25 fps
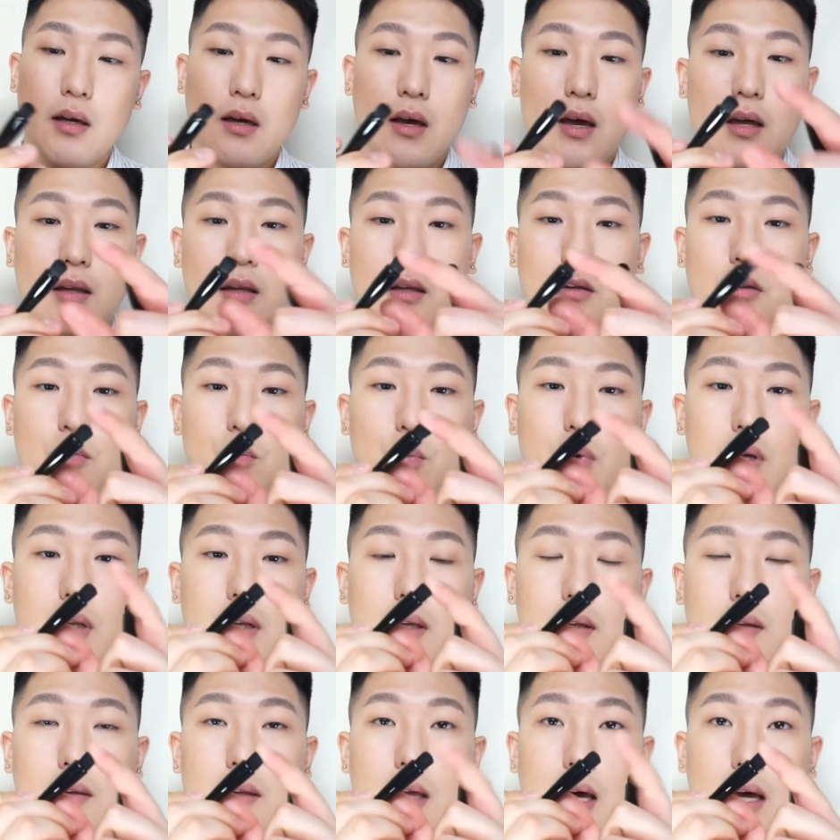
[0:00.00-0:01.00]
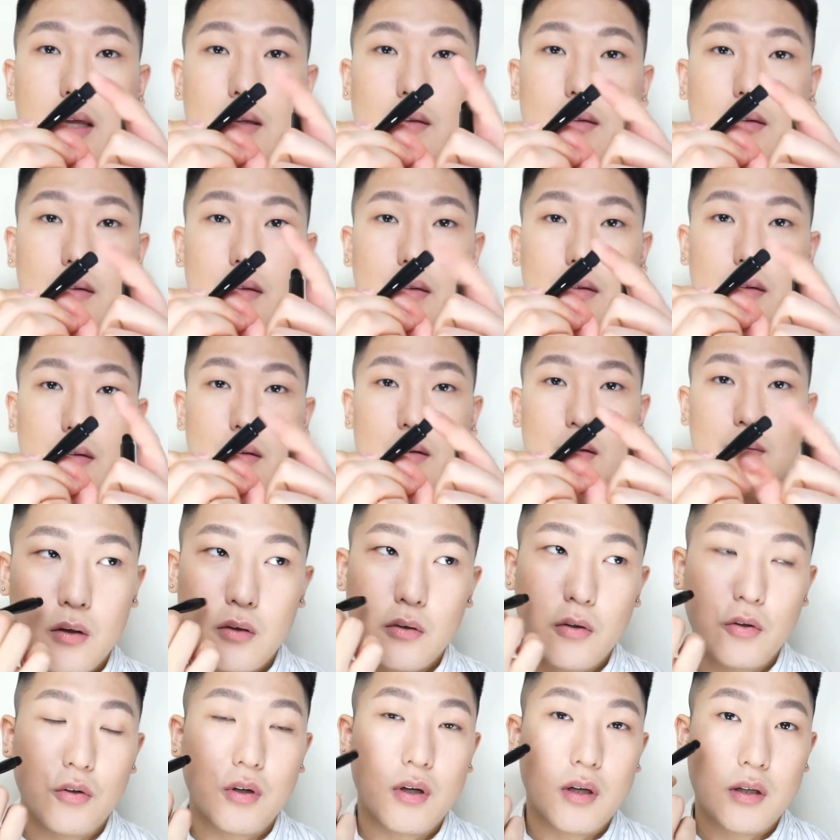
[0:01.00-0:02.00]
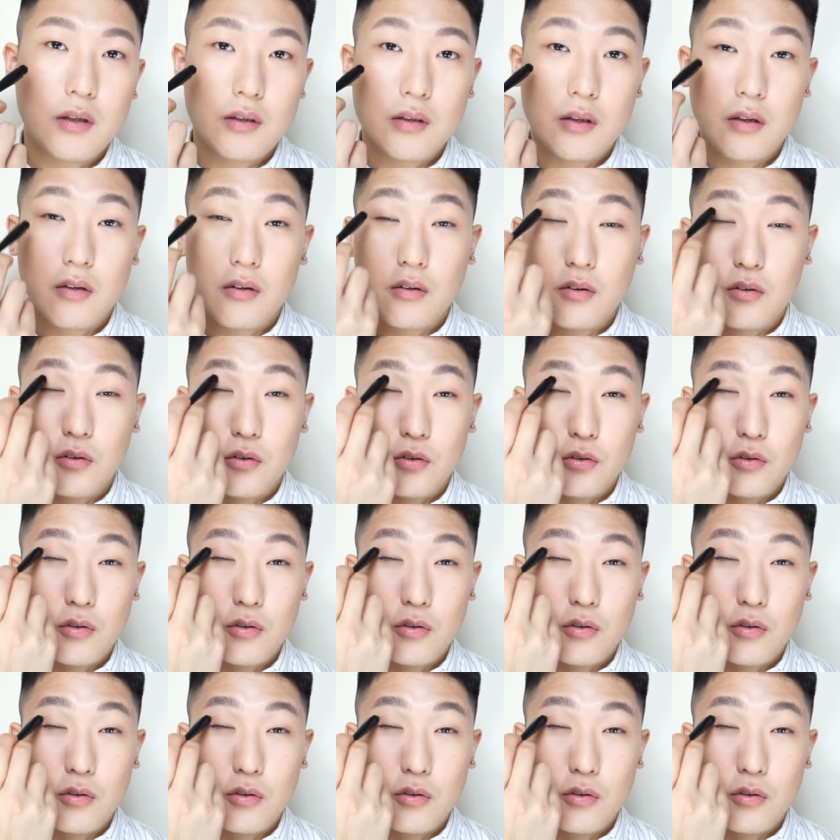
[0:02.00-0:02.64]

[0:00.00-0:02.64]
and it's really dense. So you can just